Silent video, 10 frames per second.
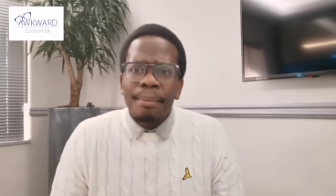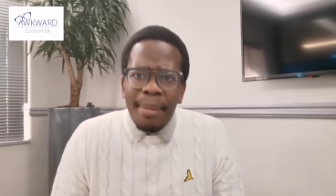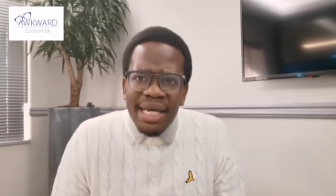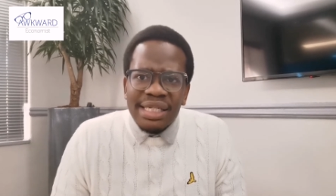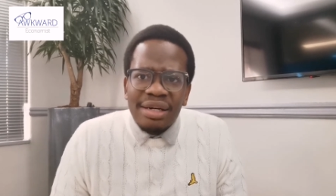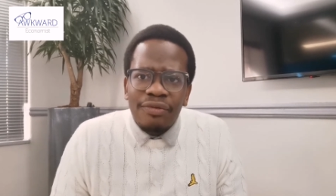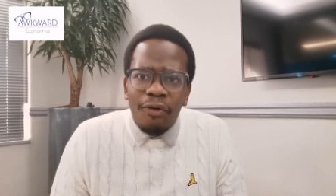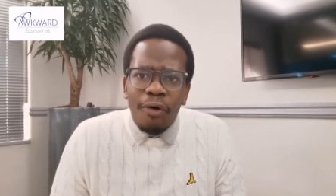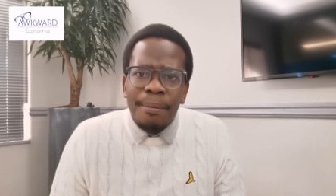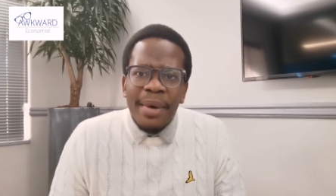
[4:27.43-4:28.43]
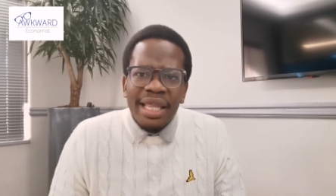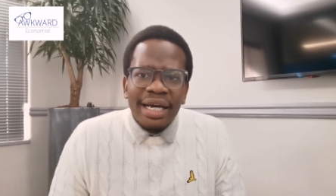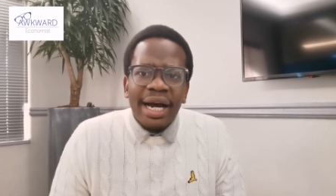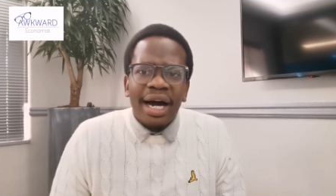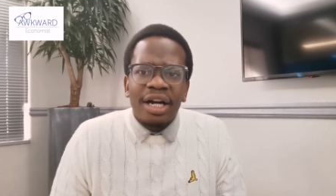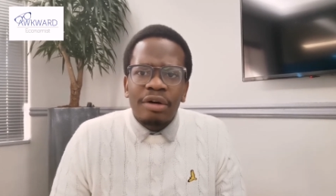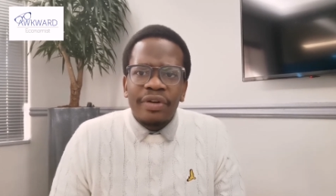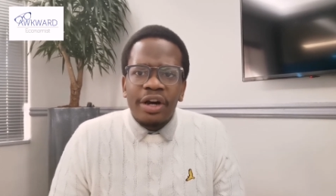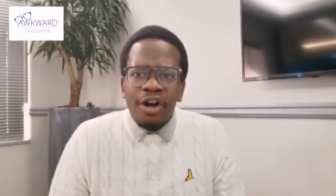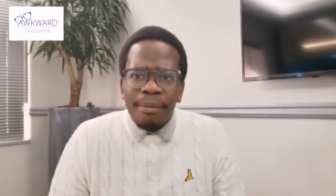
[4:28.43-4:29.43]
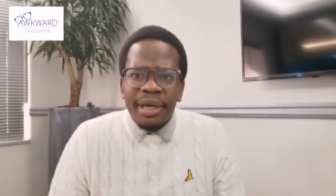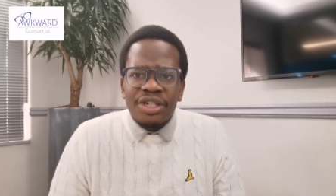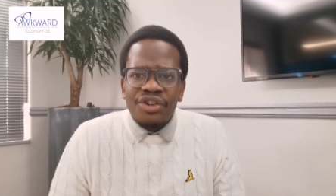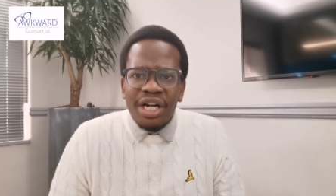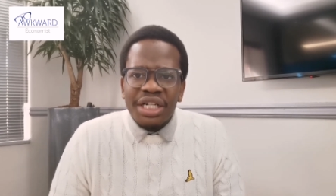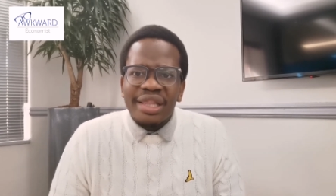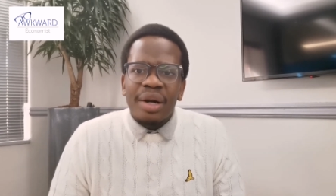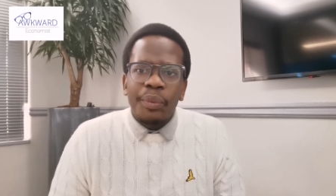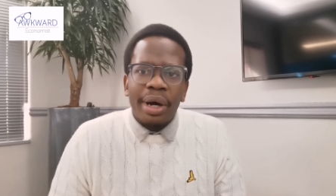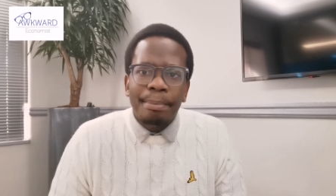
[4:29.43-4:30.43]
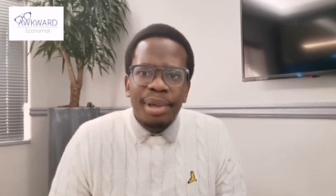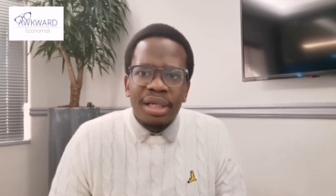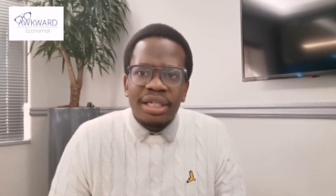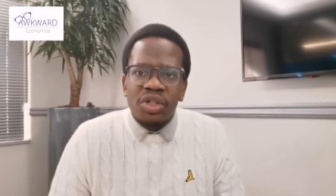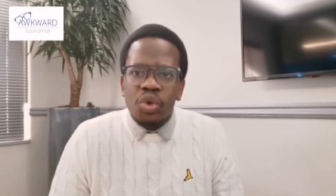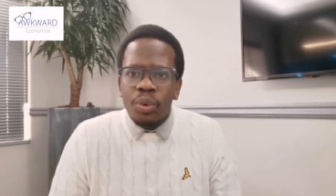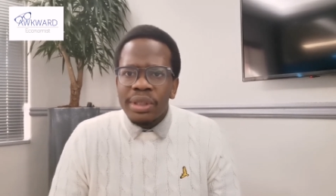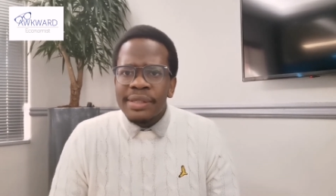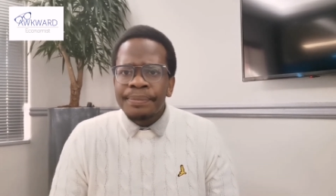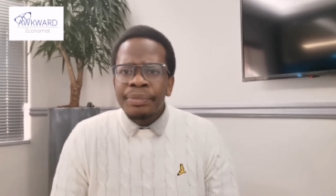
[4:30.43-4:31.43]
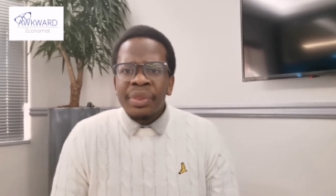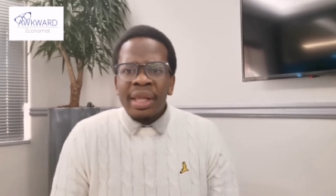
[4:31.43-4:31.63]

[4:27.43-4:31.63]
must inform the kind of economic structure that we are building towards?